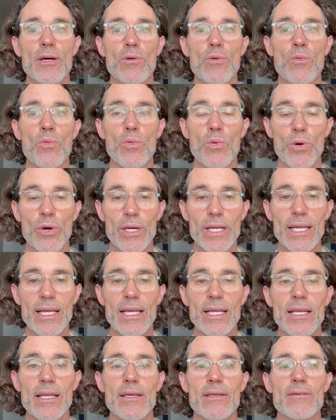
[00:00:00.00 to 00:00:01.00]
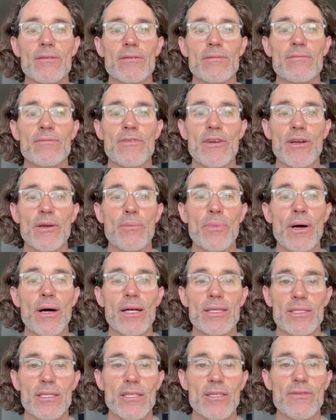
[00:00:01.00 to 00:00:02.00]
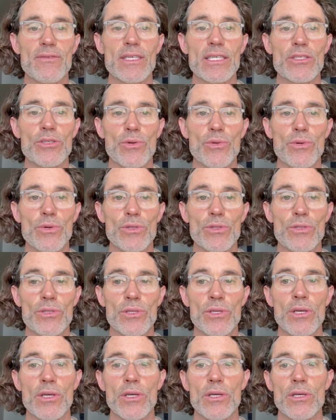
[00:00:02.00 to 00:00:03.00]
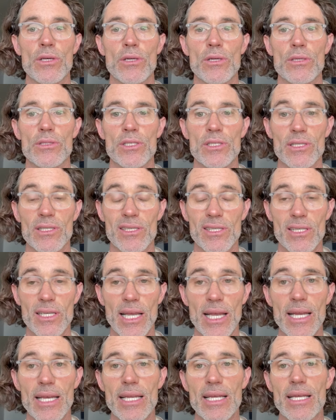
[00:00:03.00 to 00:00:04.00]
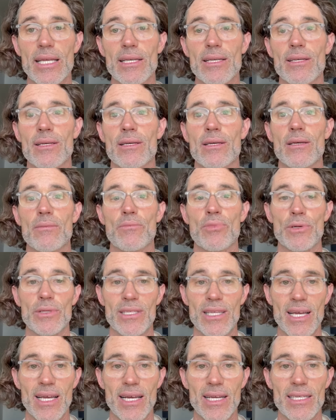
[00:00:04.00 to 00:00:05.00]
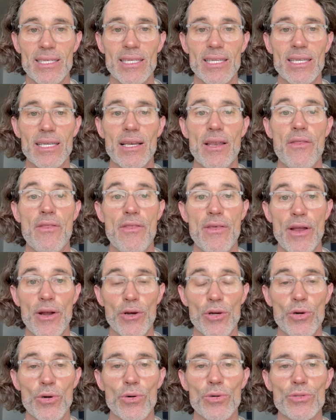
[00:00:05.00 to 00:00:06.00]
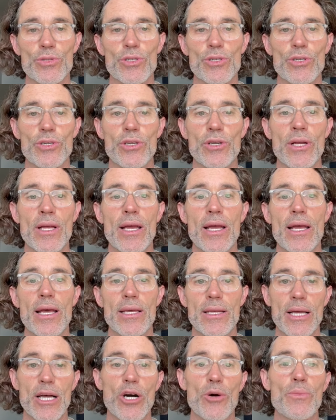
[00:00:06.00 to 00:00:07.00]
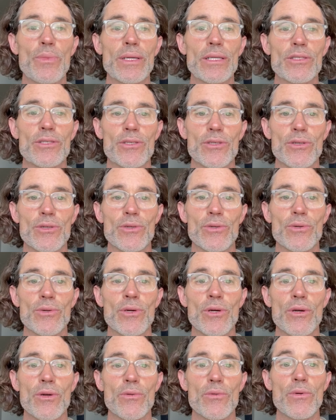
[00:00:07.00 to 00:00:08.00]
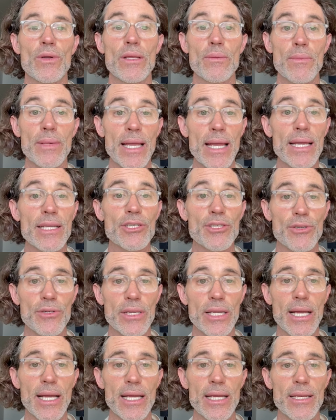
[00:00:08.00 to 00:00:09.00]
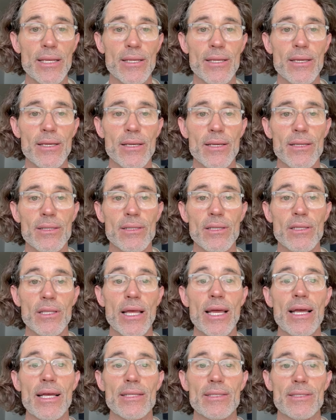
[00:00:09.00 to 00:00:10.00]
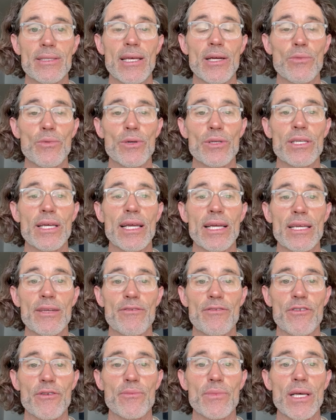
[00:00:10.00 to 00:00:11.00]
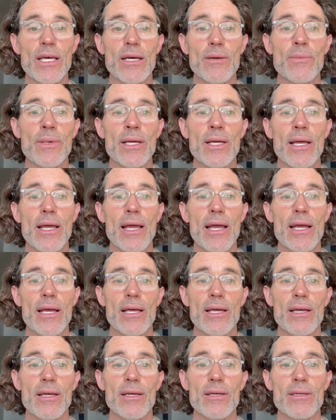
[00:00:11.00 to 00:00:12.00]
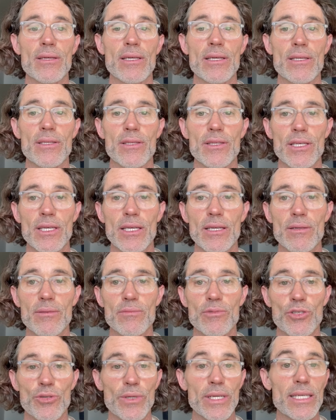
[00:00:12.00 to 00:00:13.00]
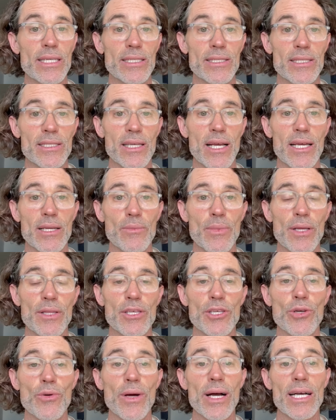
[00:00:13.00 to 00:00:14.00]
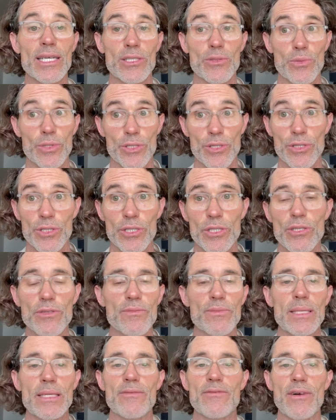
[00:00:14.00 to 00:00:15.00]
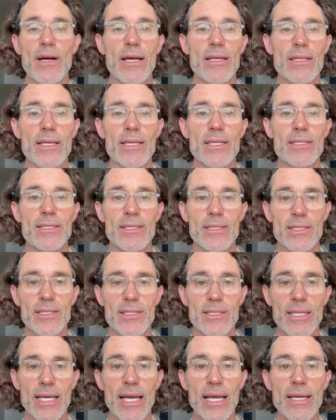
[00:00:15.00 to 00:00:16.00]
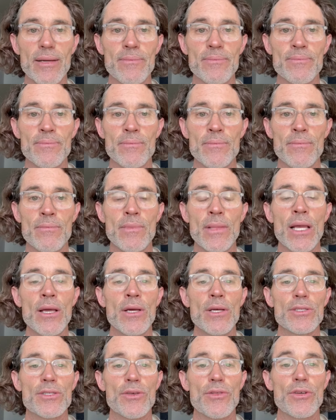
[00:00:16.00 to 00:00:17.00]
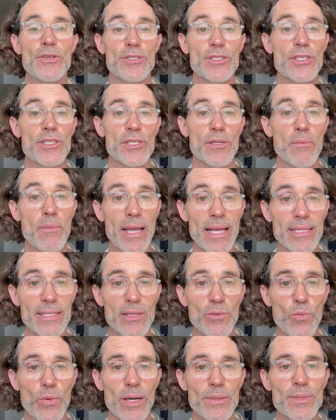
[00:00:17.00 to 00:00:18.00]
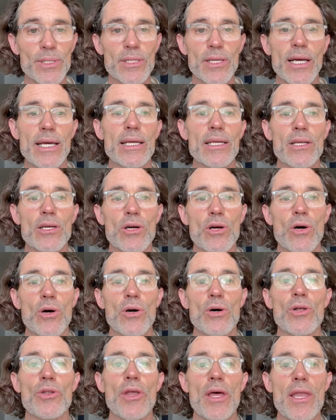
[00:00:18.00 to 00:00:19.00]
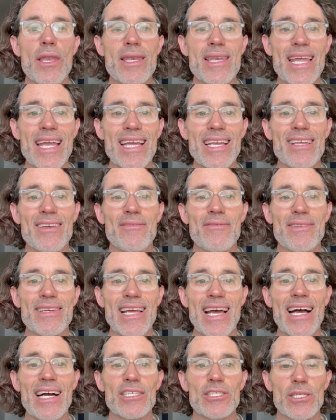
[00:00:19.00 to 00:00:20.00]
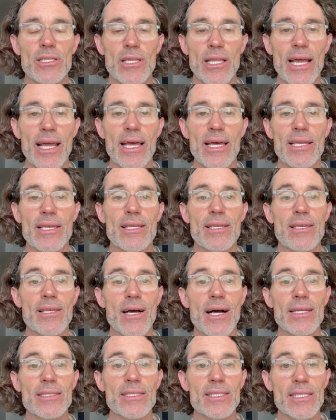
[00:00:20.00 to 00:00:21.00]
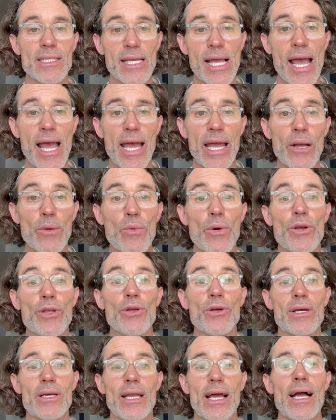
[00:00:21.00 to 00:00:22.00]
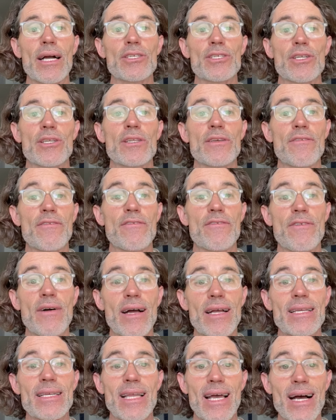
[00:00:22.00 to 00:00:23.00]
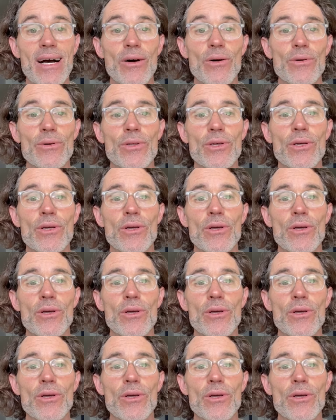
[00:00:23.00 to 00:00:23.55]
working very positively towards sustaining, protecting their culture and helping to rematriate the lands that were taken from them in the treaties signed by the US, which are still being violated to this day. So there's this amazing website called native-land.ca where you can actually find out